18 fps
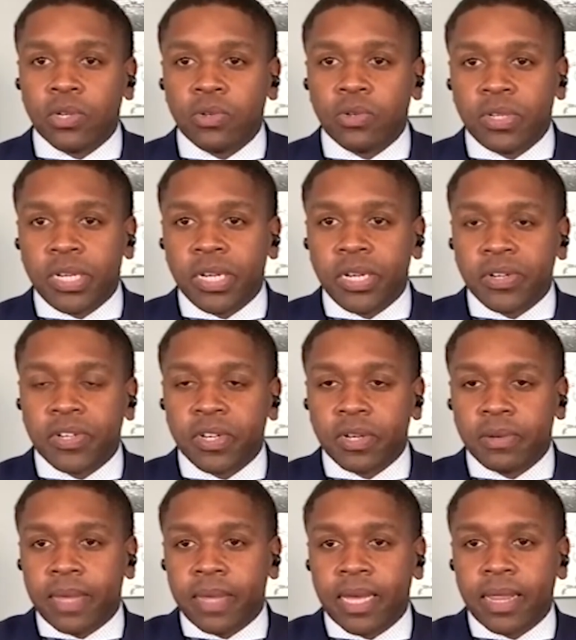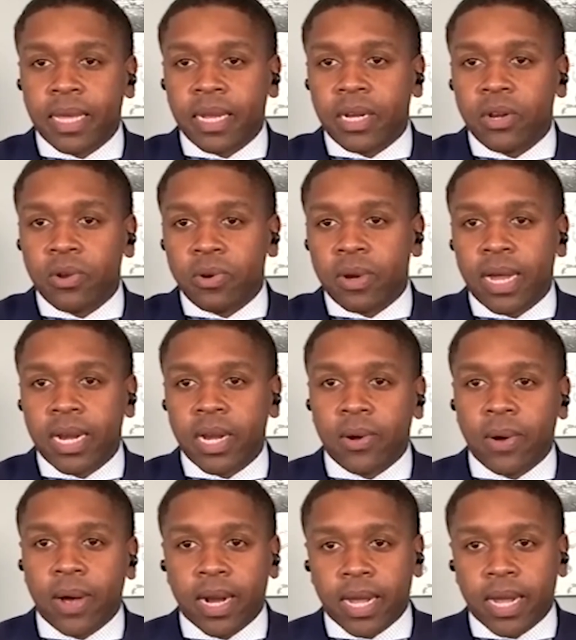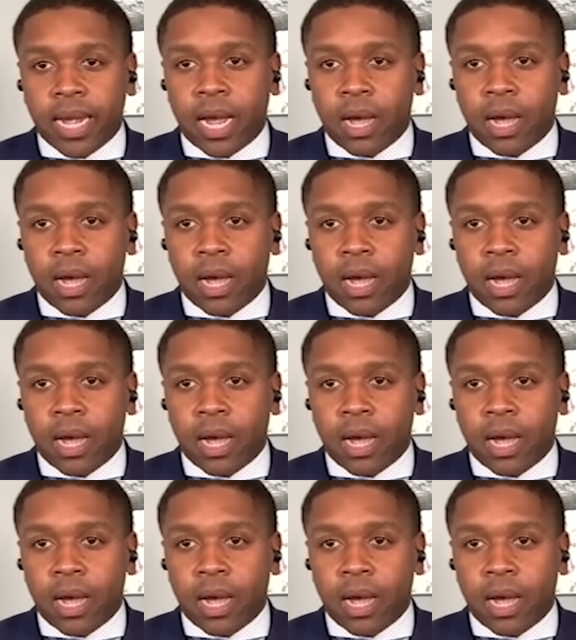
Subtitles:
you teach them that they do not know how to